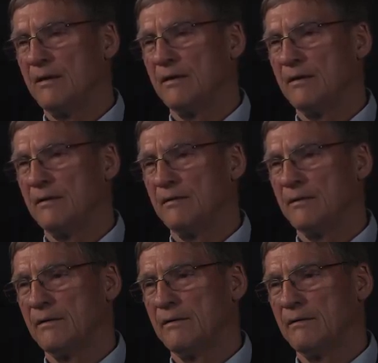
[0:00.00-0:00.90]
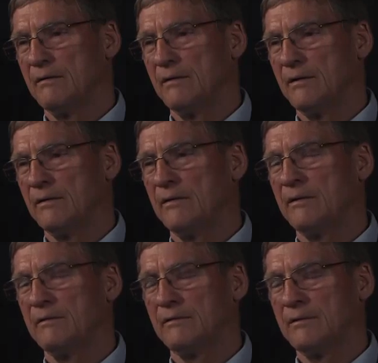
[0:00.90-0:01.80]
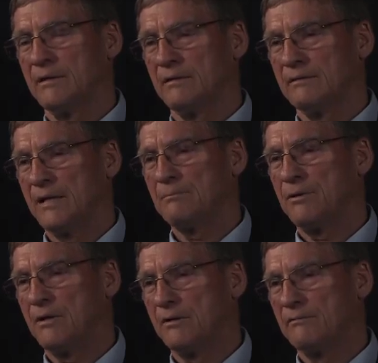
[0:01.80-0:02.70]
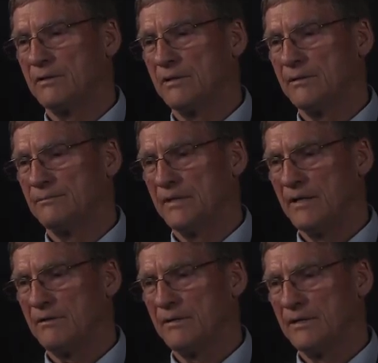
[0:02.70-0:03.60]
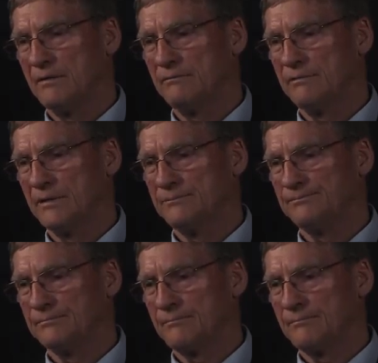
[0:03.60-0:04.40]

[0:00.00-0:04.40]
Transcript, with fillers: Uh, in th that part of the area of, um,